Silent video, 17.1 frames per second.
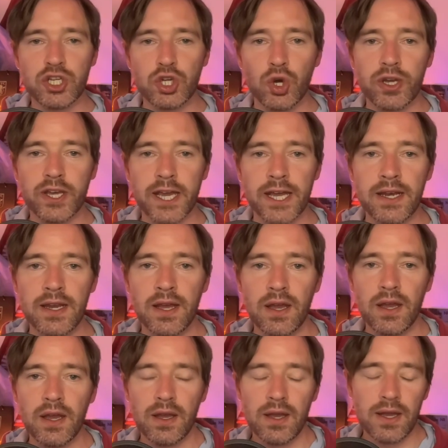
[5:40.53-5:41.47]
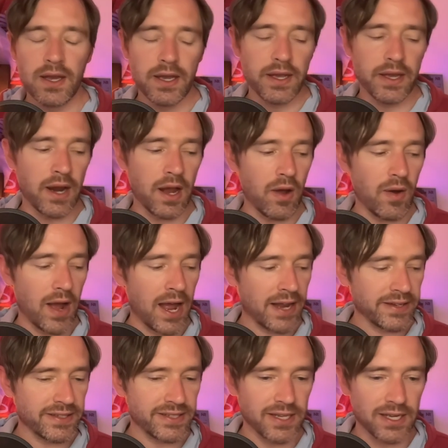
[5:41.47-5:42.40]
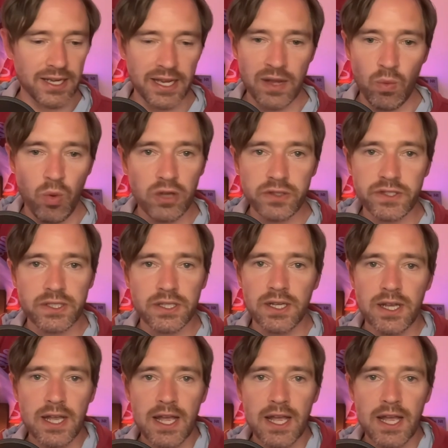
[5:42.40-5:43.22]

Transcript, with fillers: cooking, you know, and it was.